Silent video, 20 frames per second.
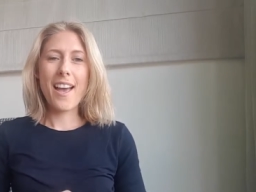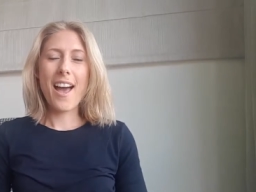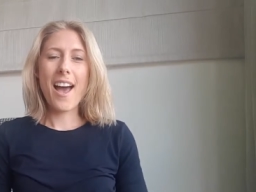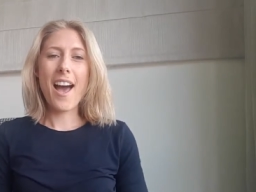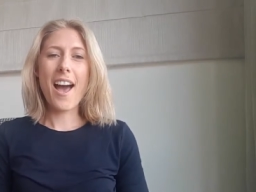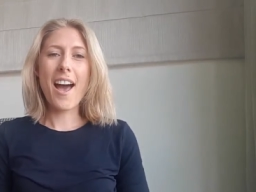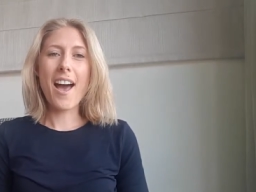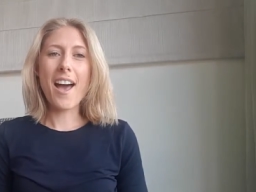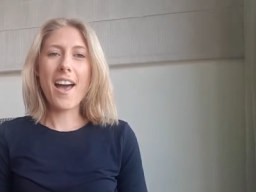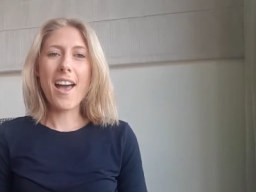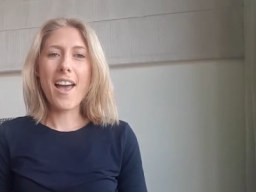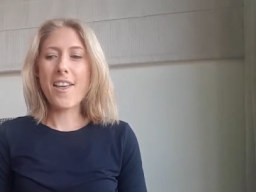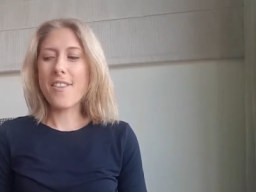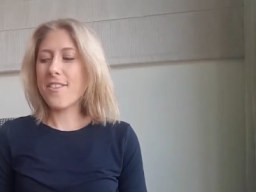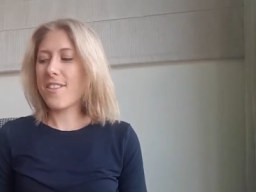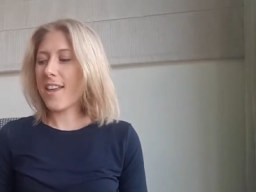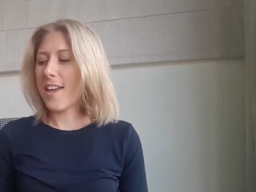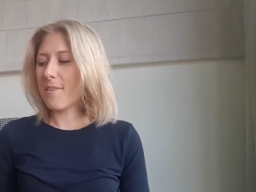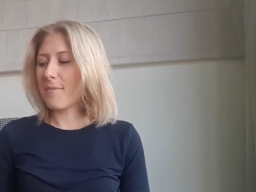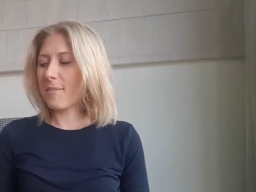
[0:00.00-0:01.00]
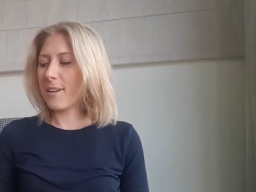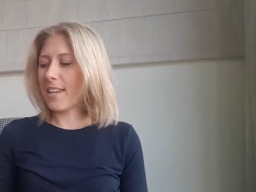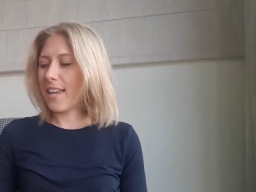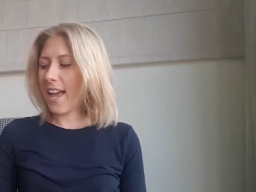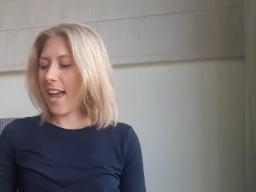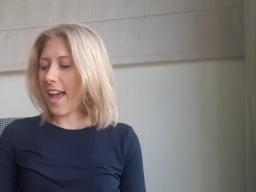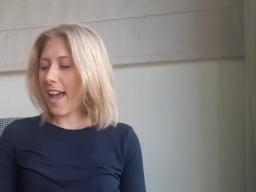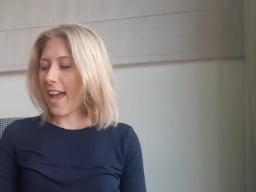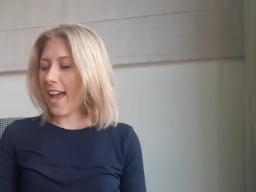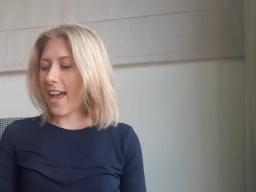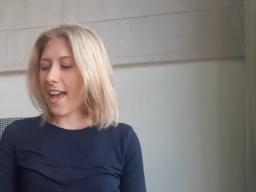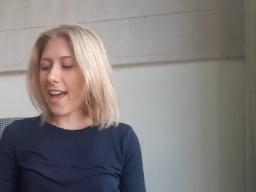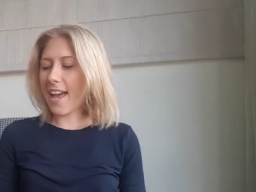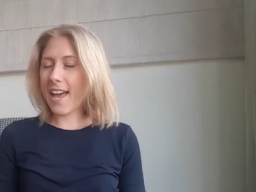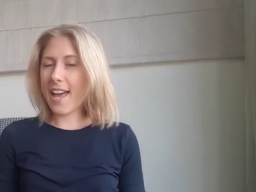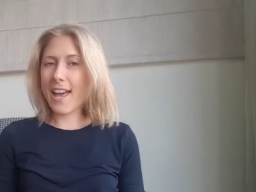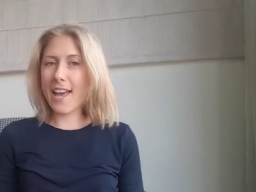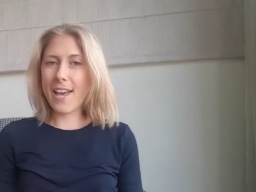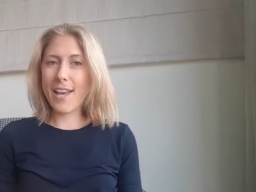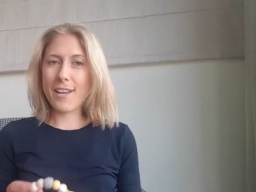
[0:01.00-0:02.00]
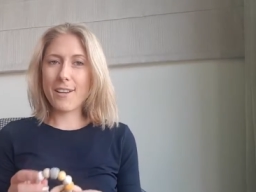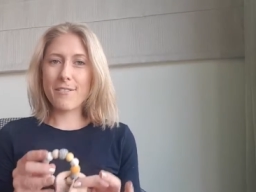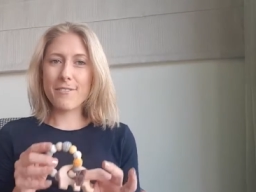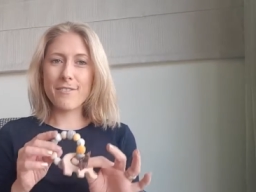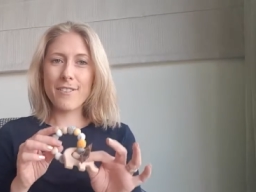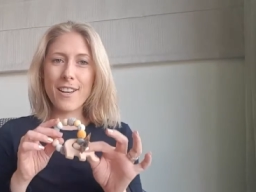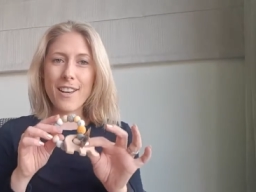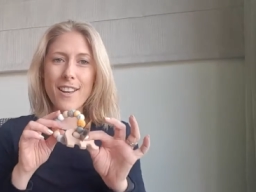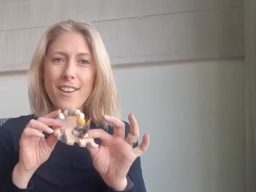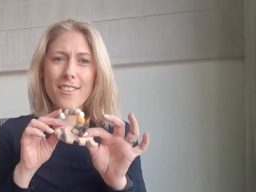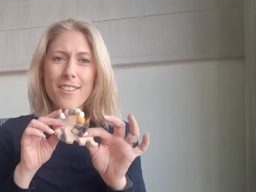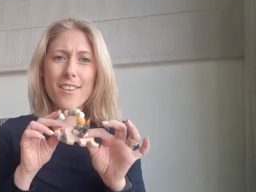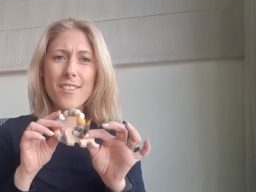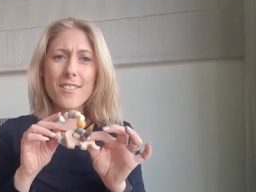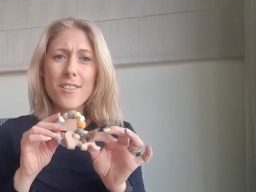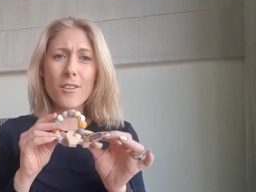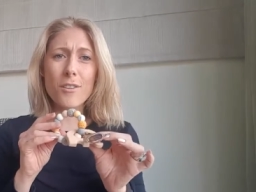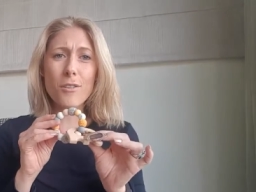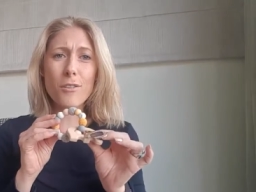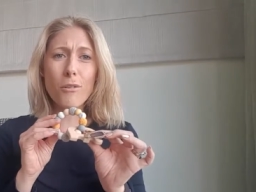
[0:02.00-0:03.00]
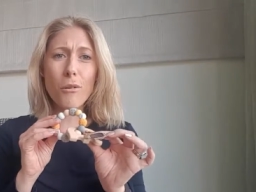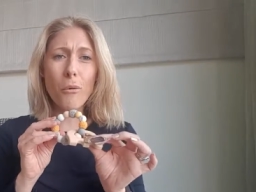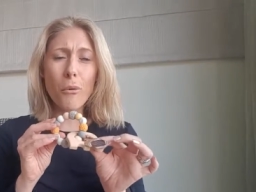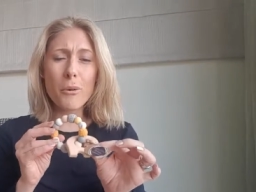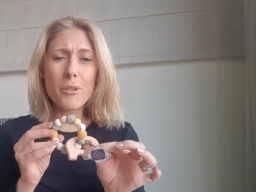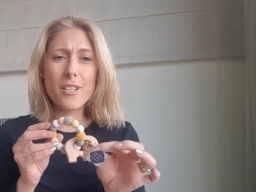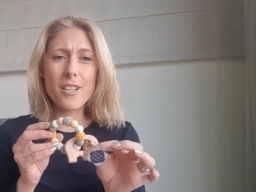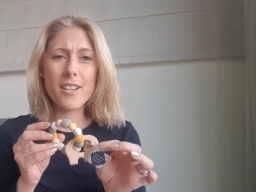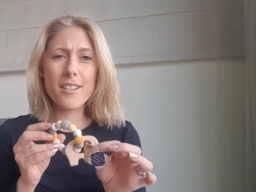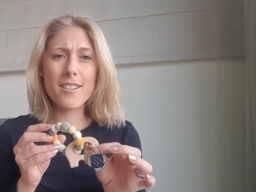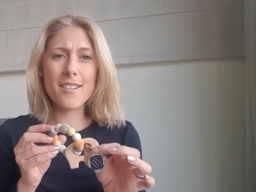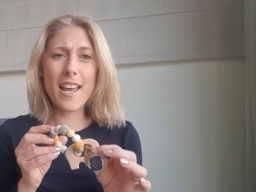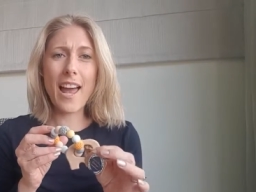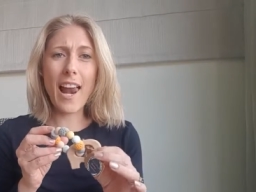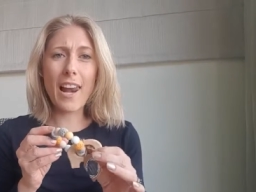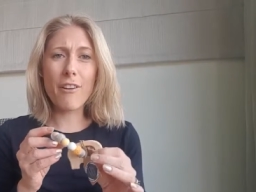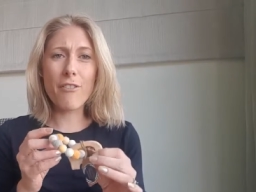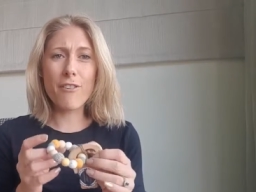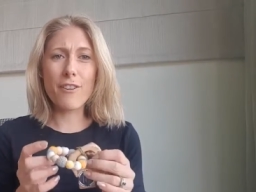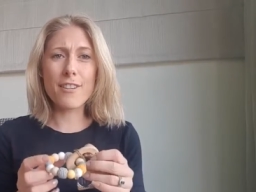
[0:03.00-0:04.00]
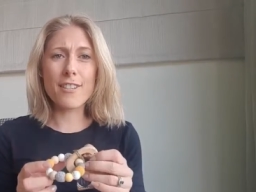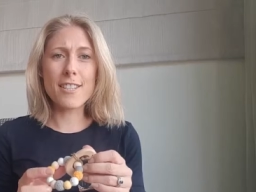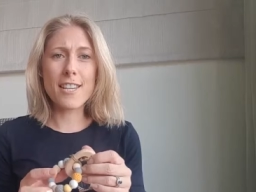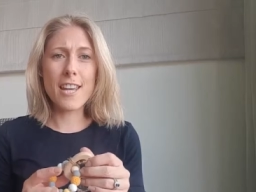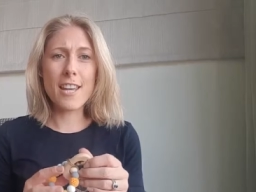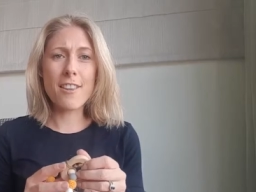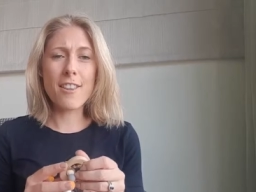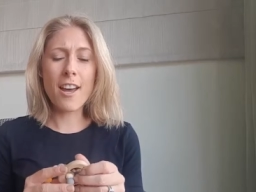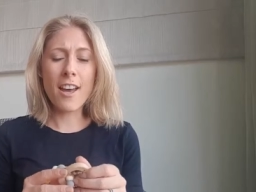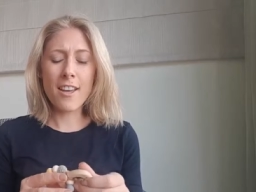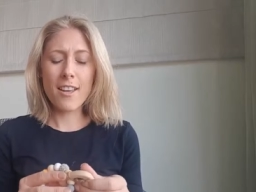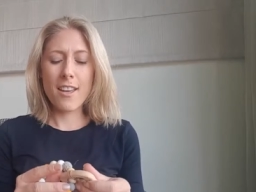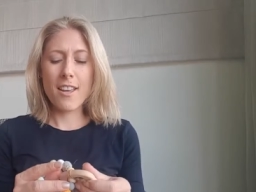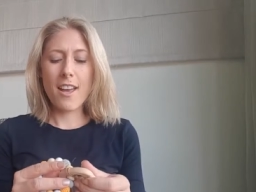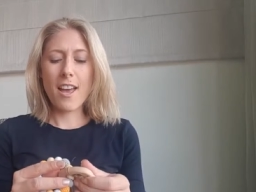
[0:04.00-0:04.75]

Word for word: Uh, and then we have this gorgeous elephant teether.